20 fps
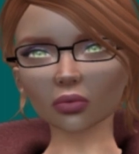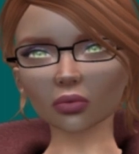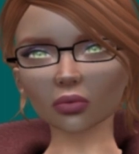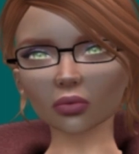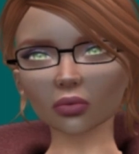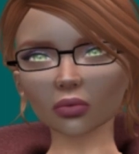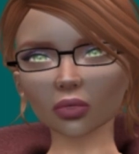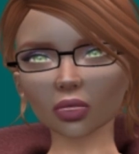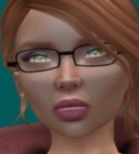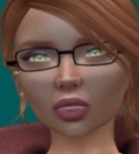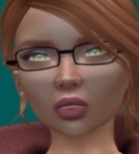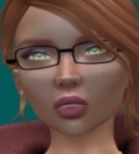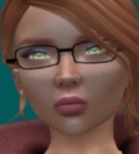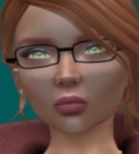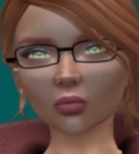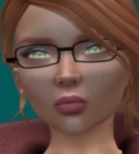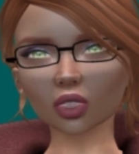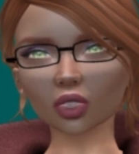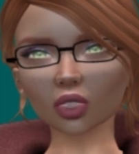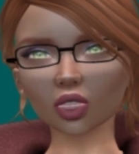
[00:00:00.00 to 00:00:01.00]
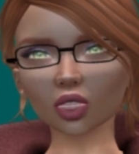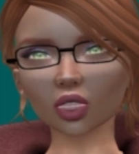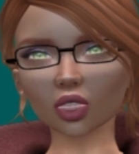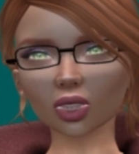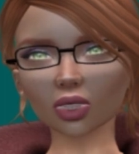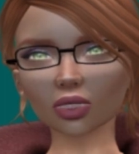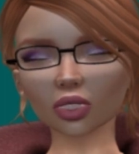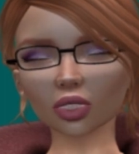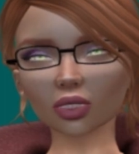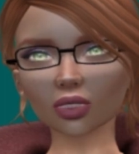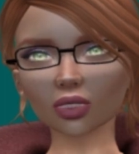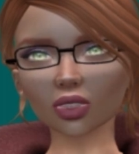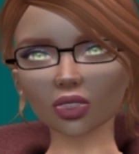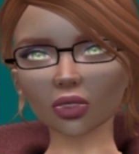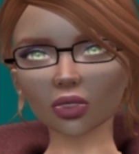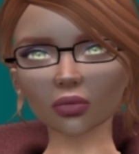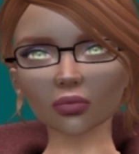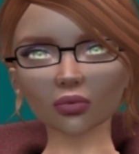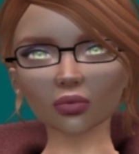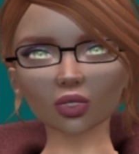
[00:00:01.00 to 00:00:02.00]
as well as having blurred
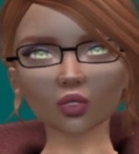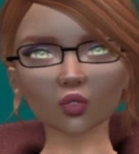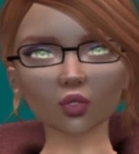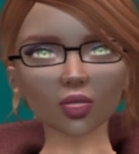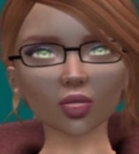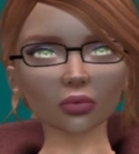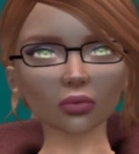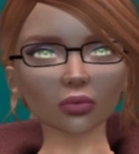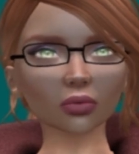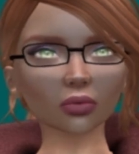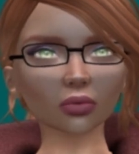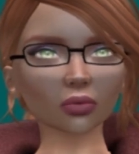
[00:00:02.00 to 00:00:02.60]
vision.